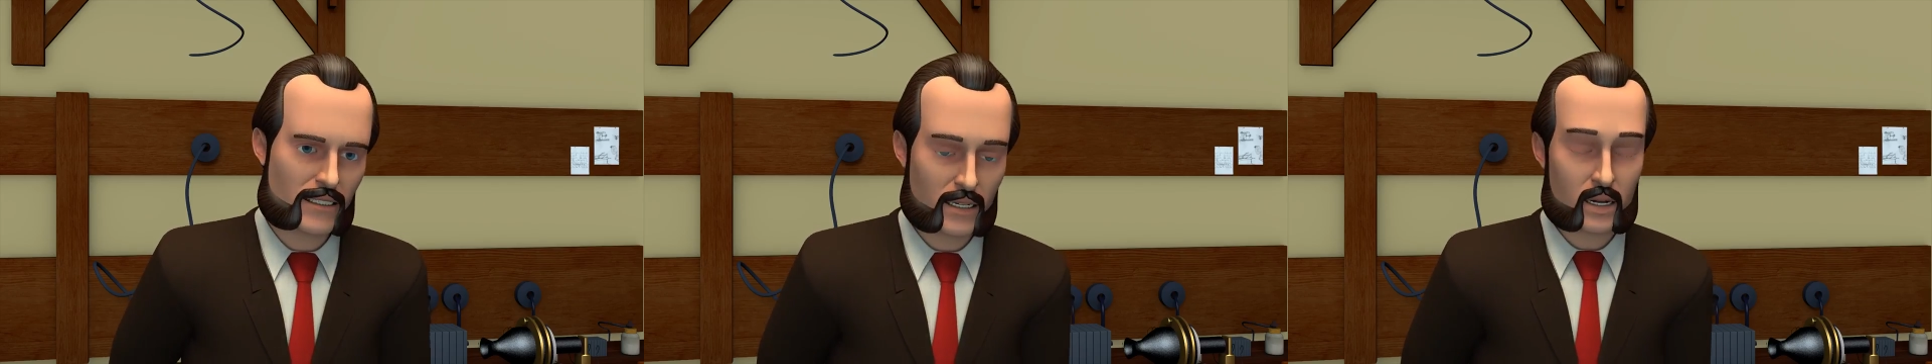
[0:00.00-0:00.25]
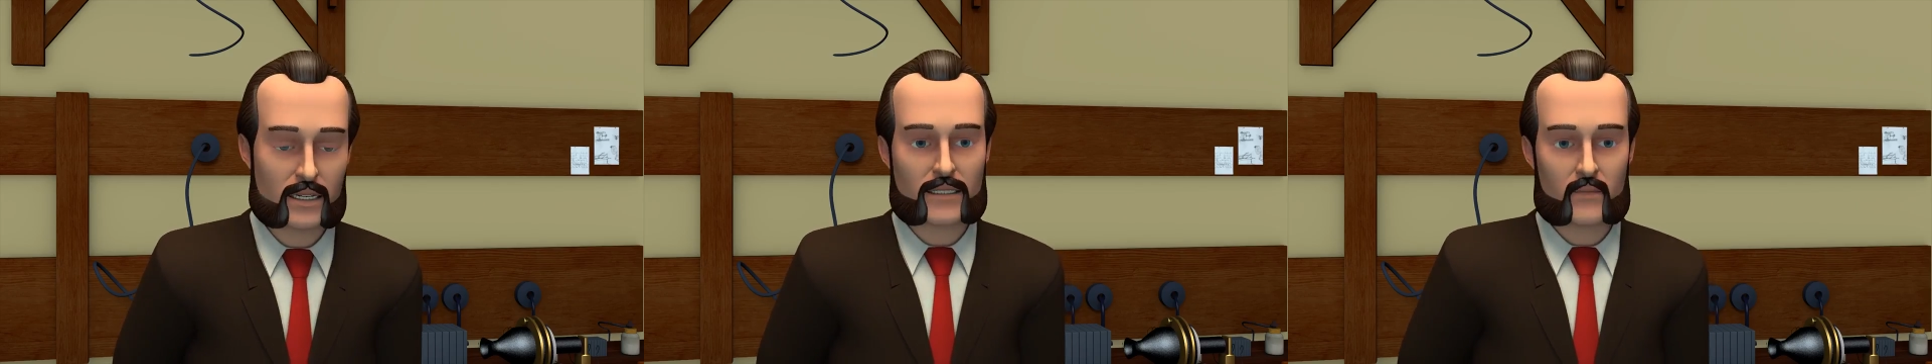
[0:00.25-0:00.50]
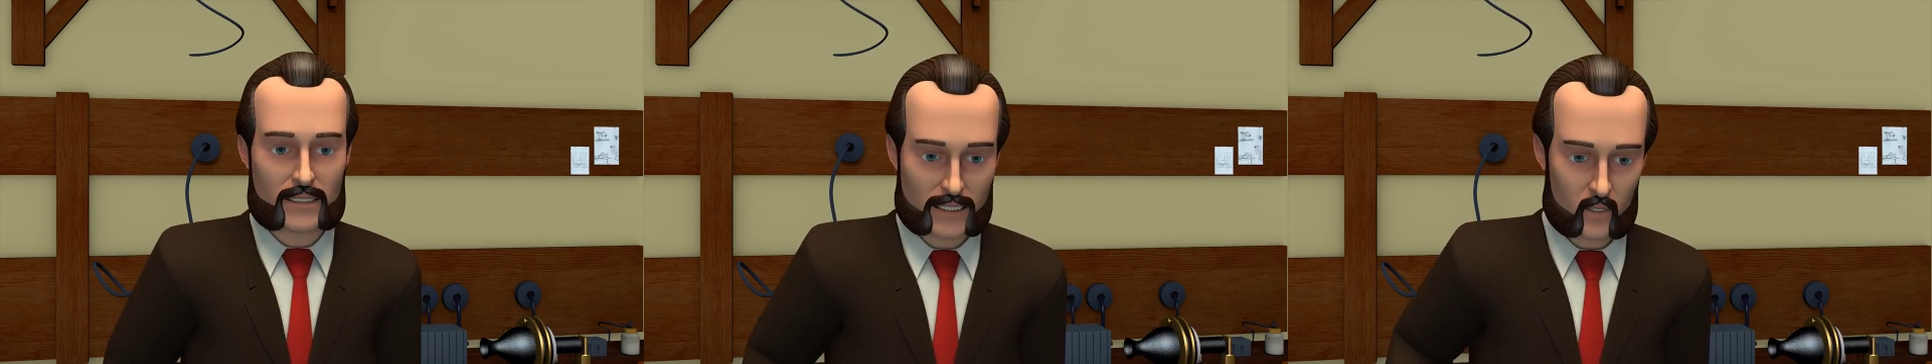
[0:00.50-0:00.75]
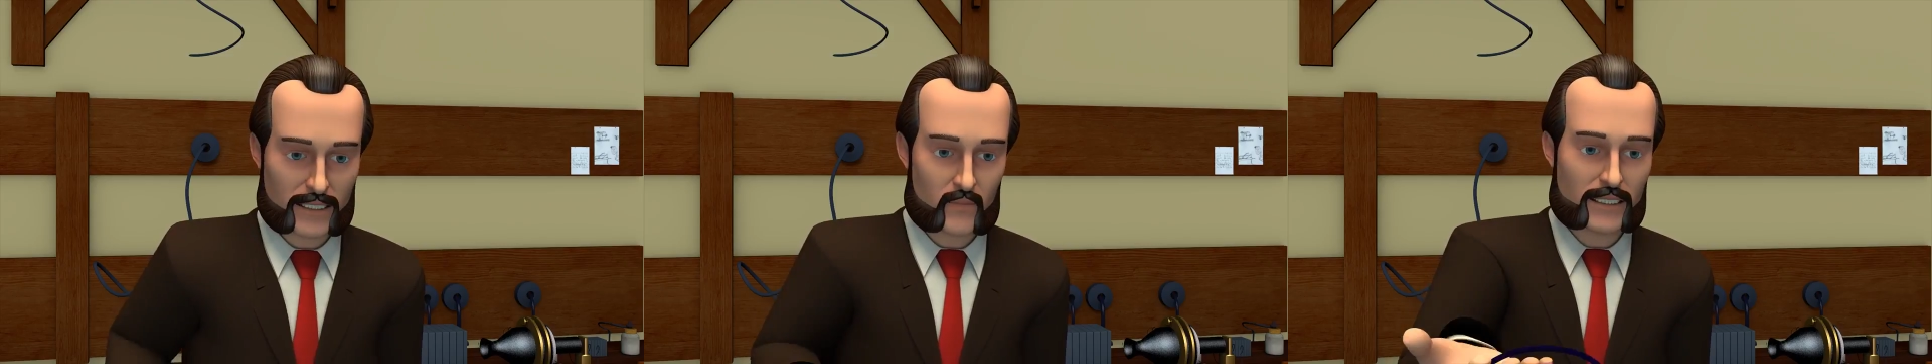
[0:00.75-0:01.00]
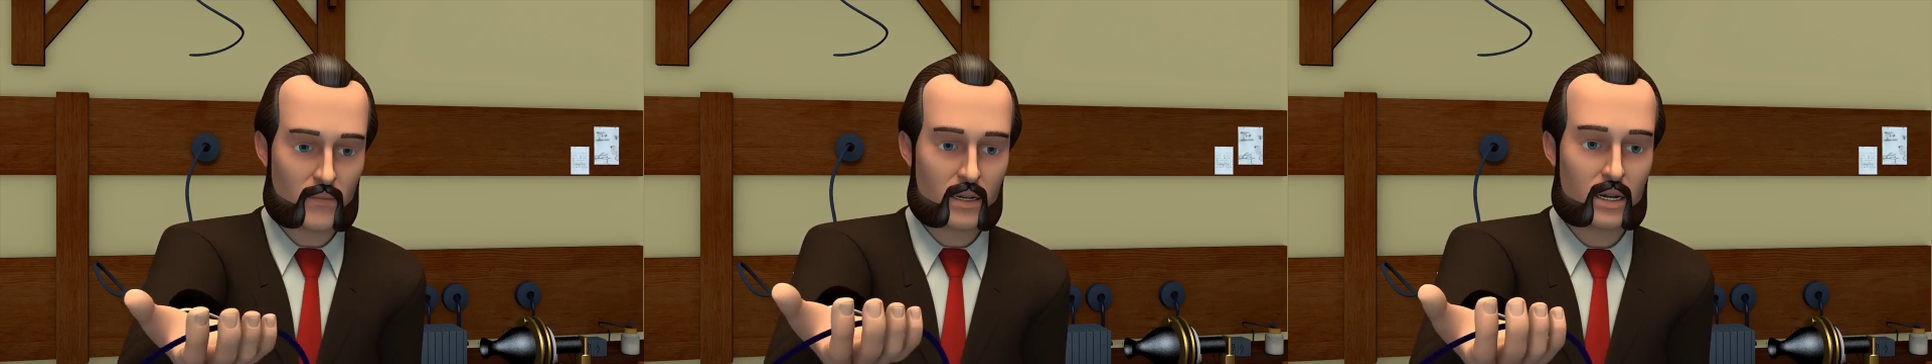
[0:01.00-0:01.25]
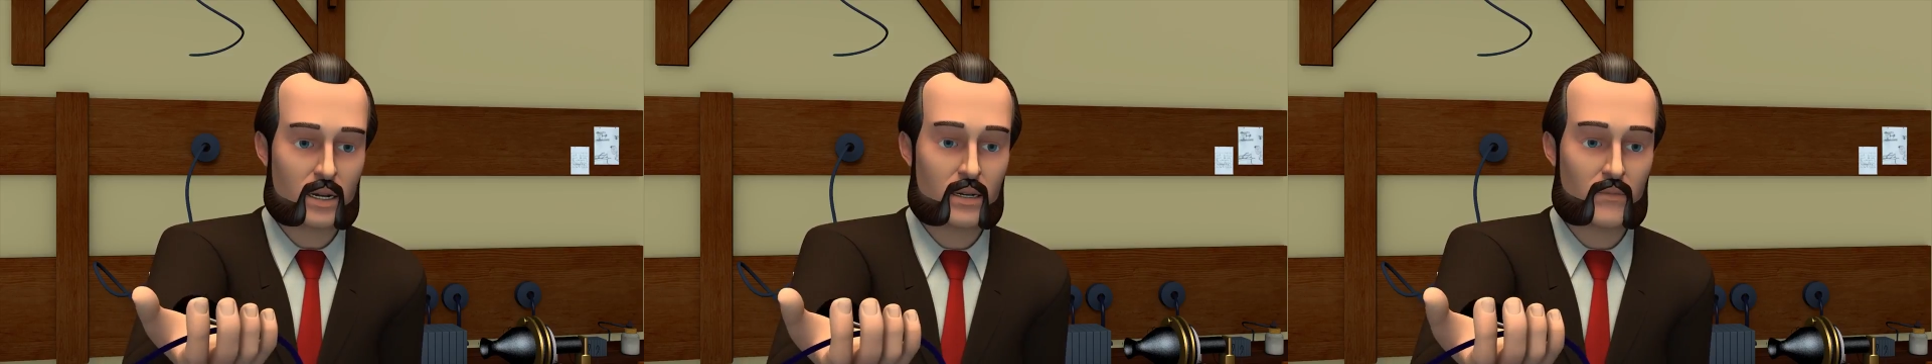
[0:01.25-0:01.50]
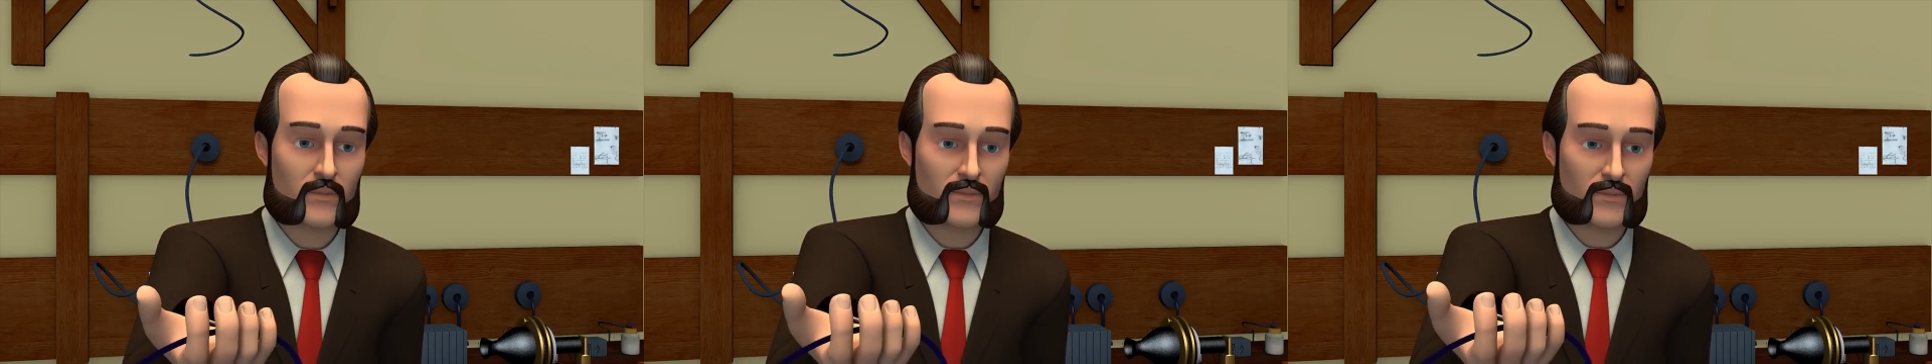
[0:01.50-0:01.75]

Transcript: and travels between this thread.